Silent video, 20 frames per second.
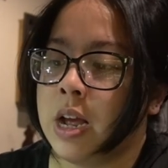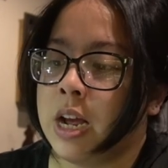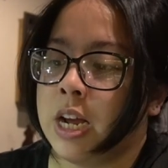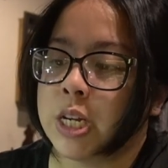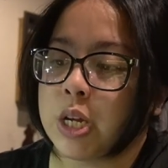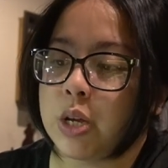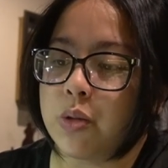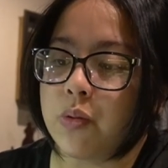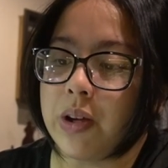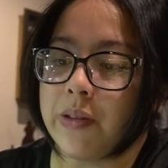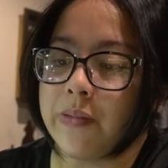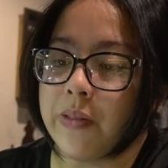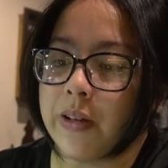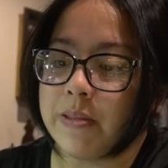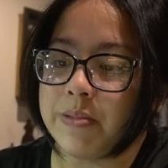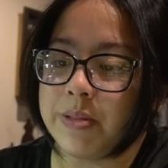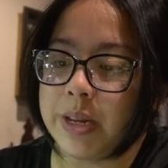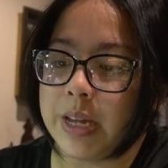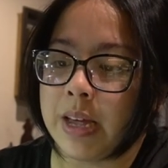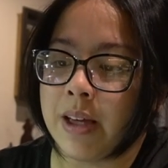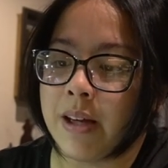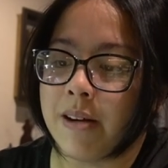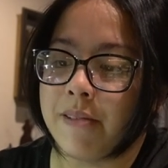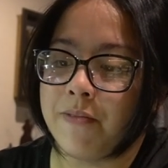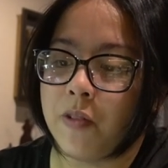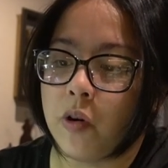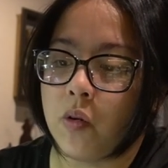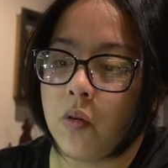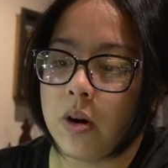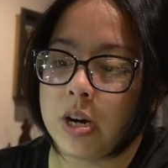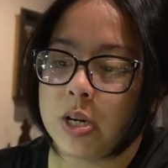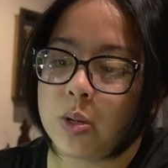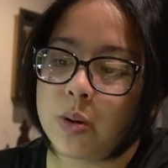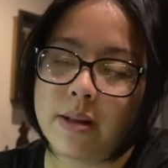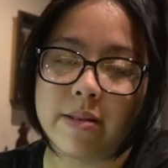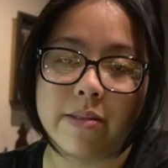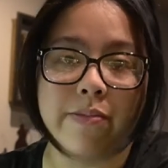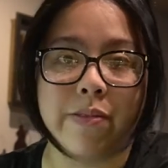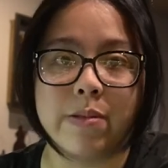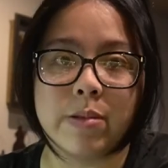So 350 for
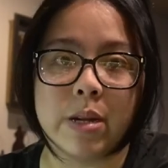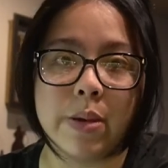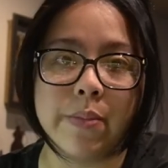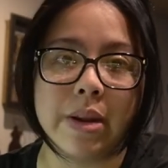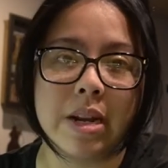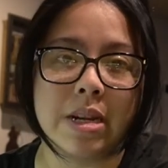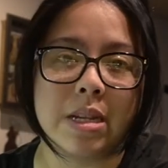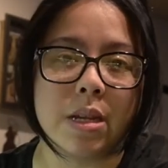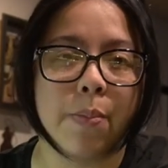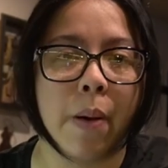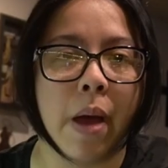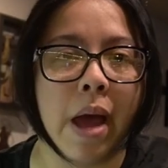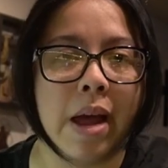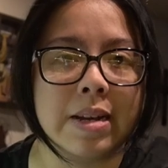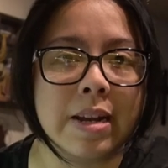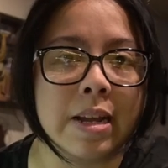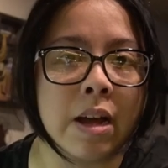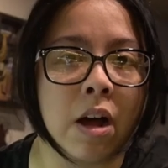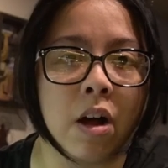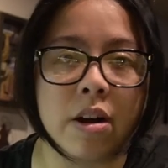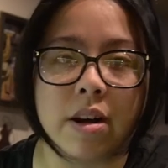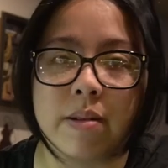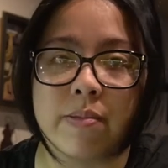12 to 15 minutes depending on